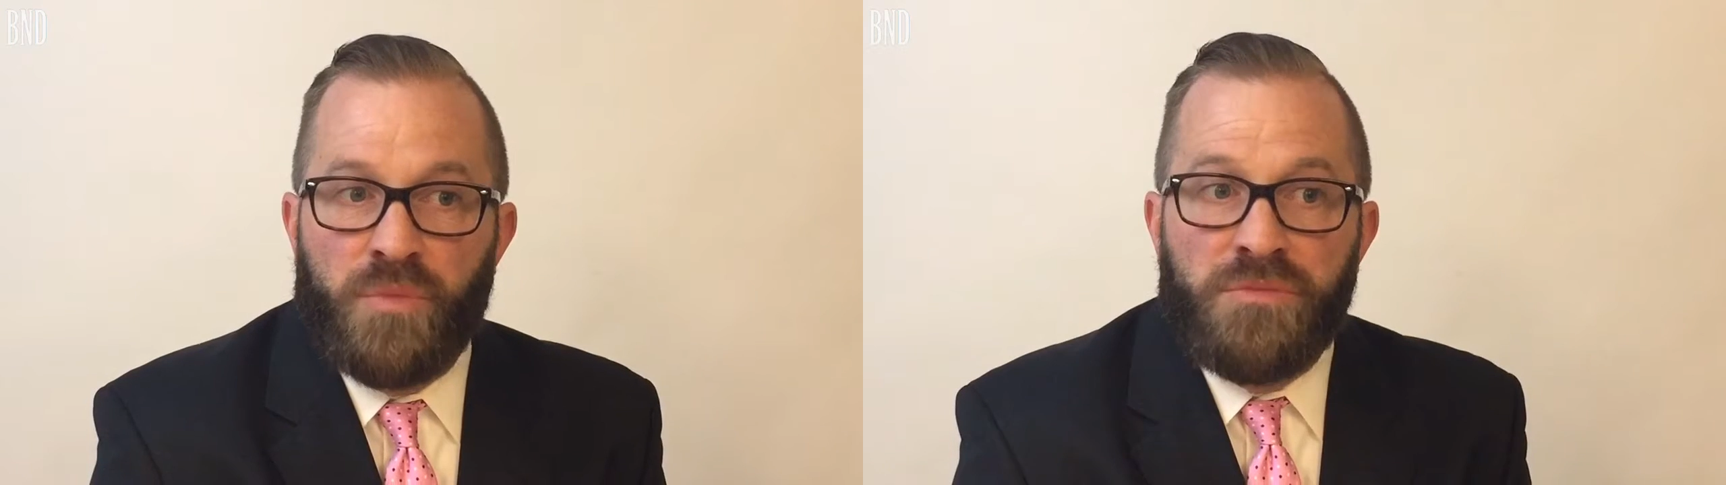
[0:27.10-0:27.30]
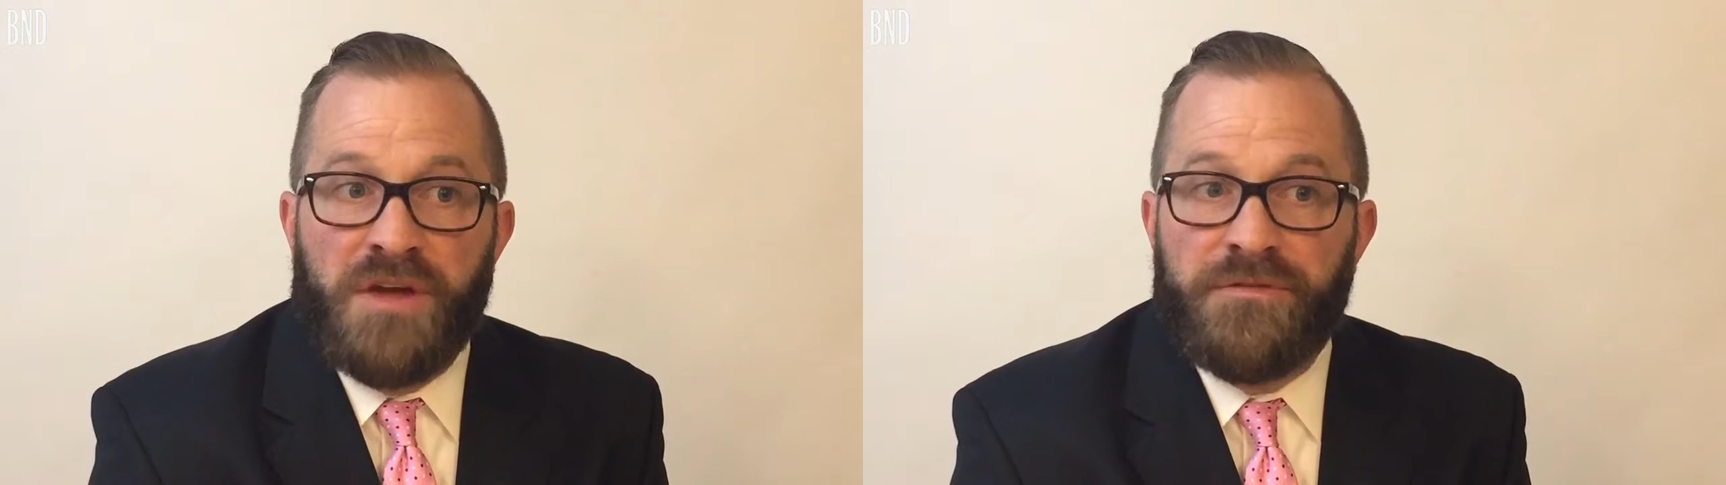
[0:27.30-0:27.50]

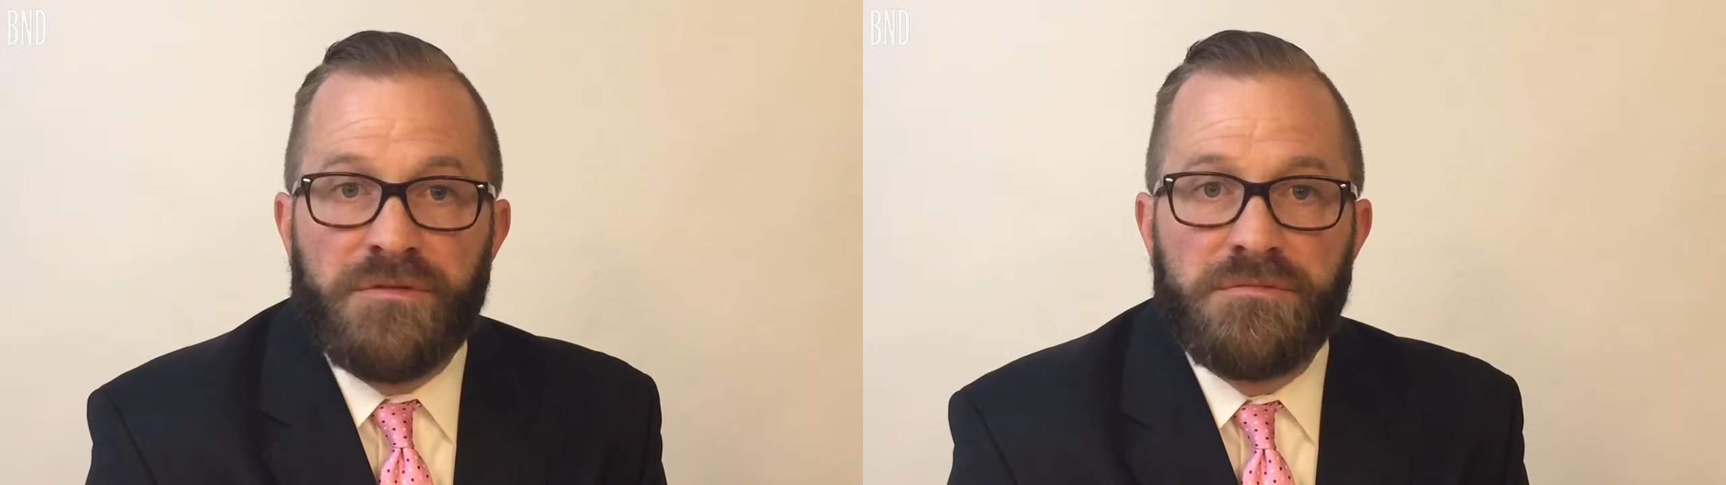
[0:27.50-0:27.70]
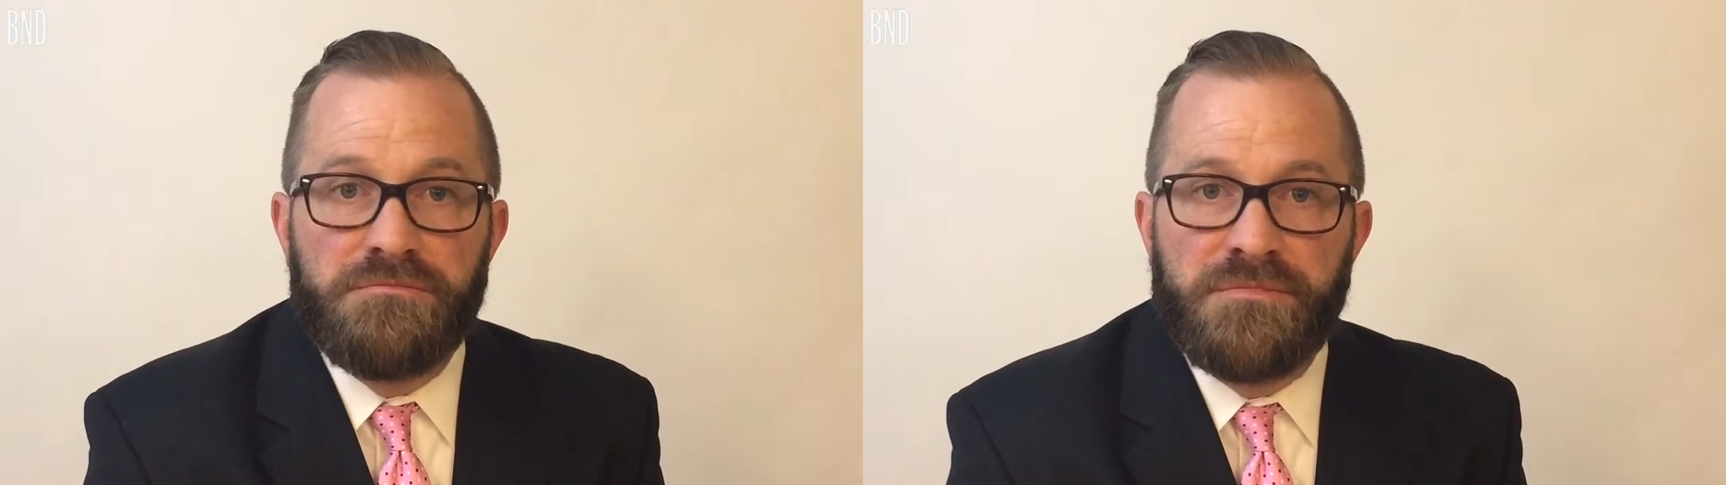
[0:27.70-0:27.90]

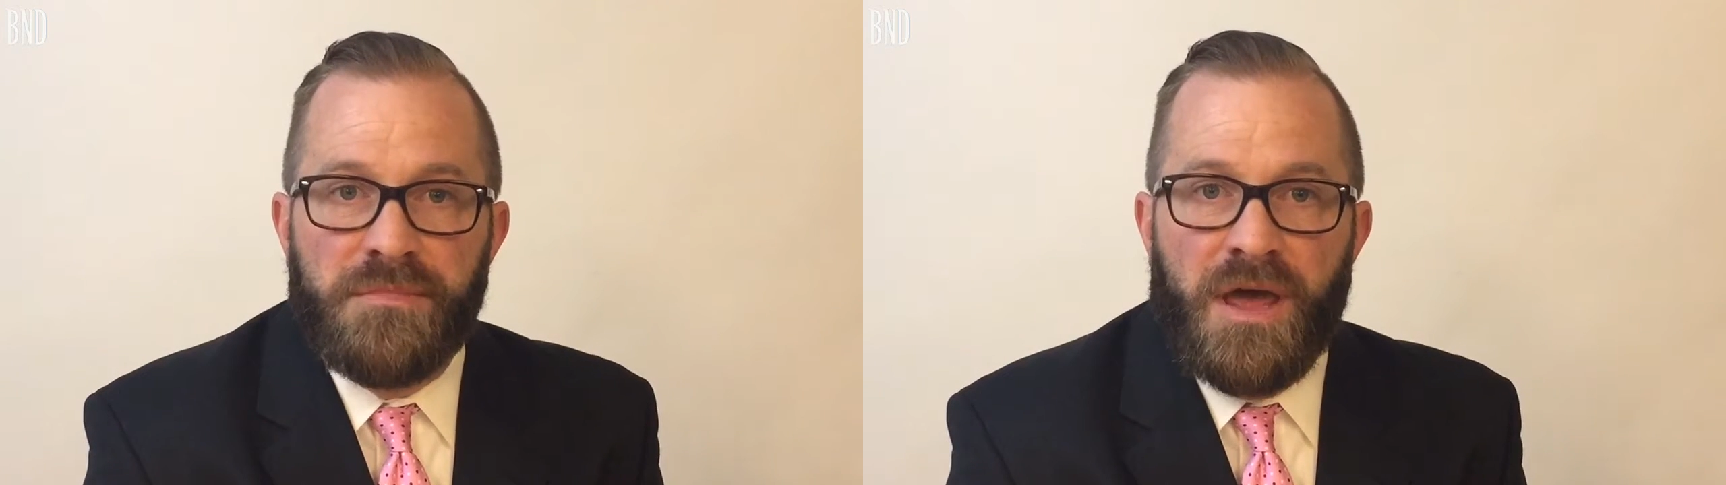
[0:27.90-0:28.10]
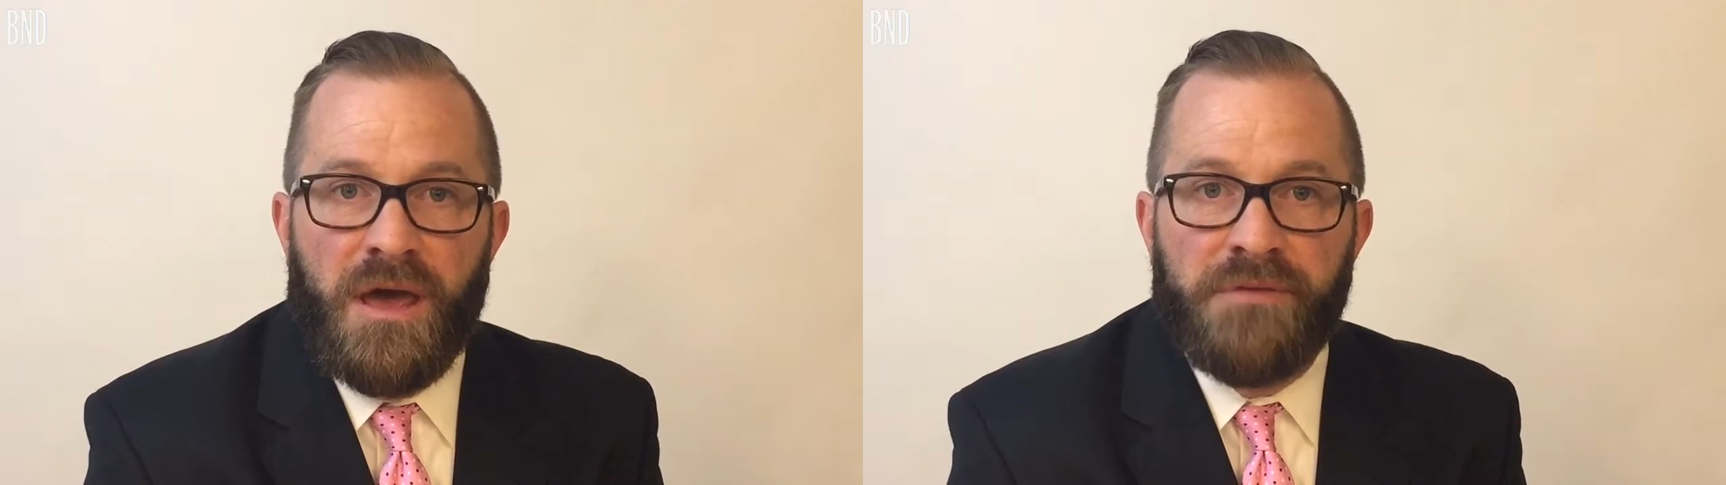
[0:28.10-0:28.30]
never
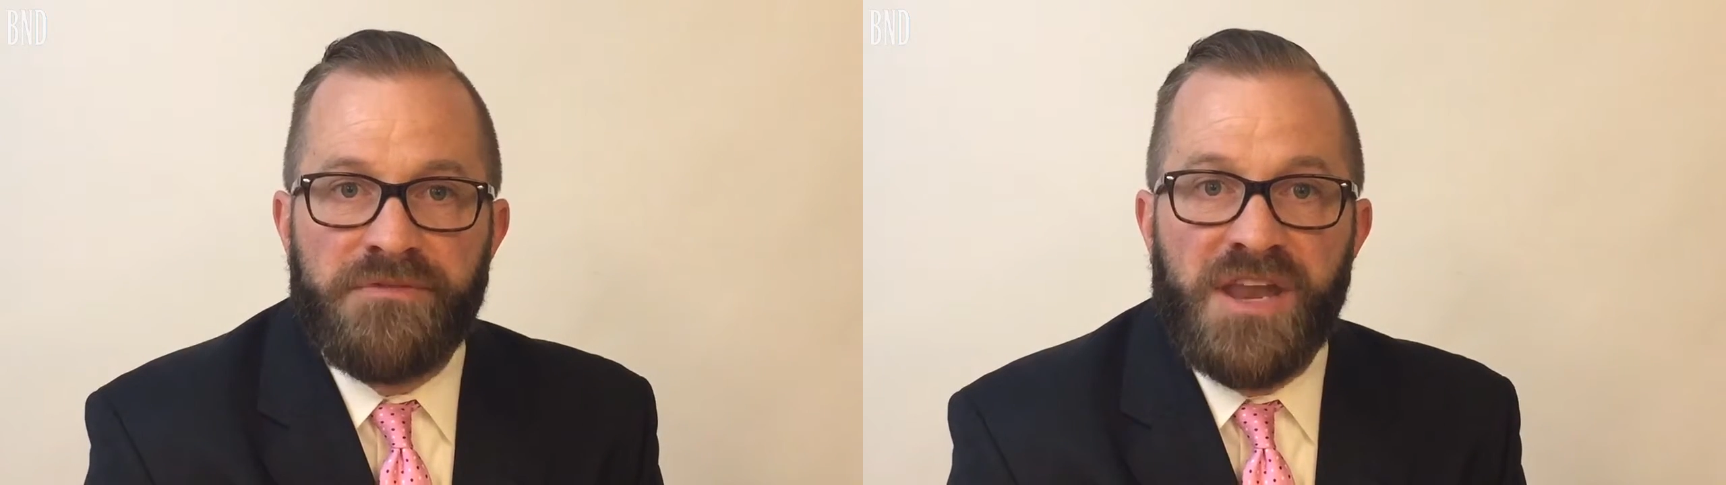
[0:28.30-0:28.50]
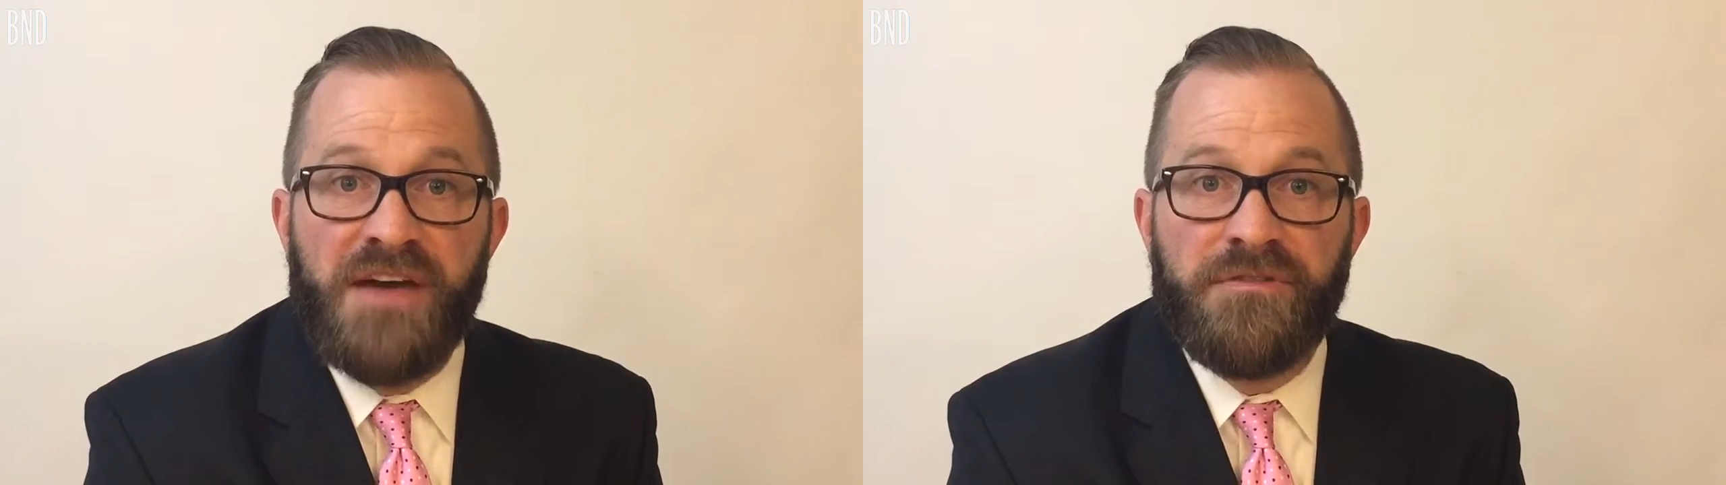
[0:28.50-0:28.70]
have
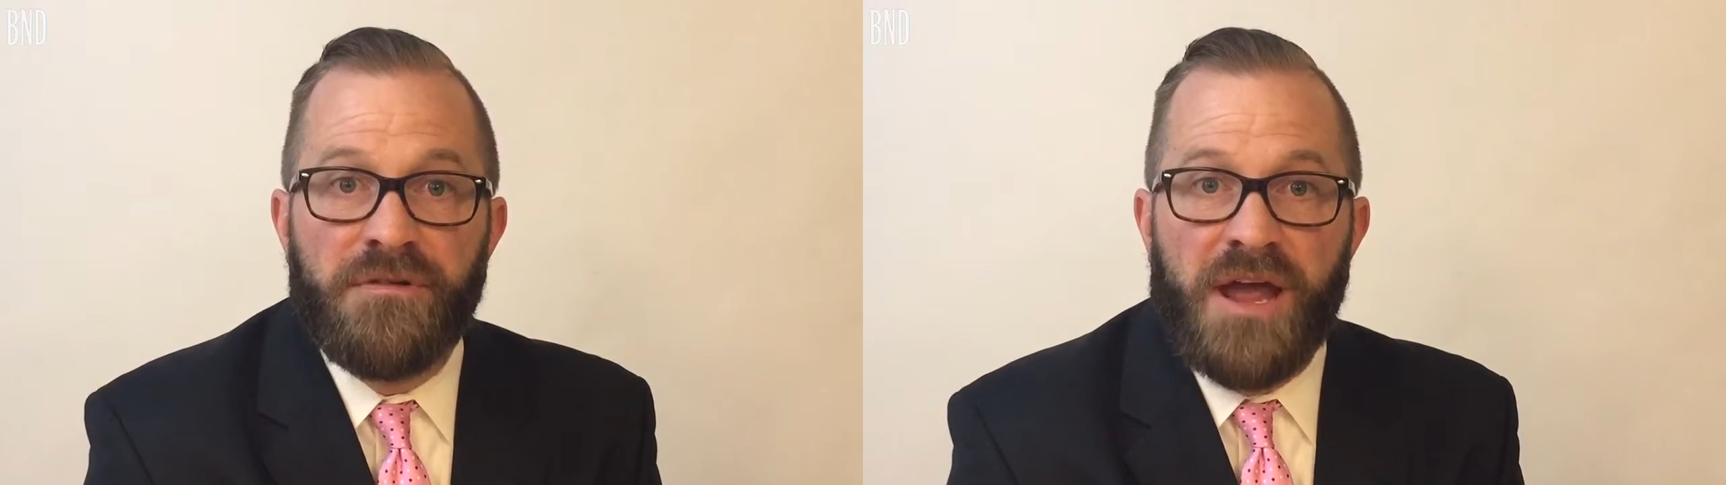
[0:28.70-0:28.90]
never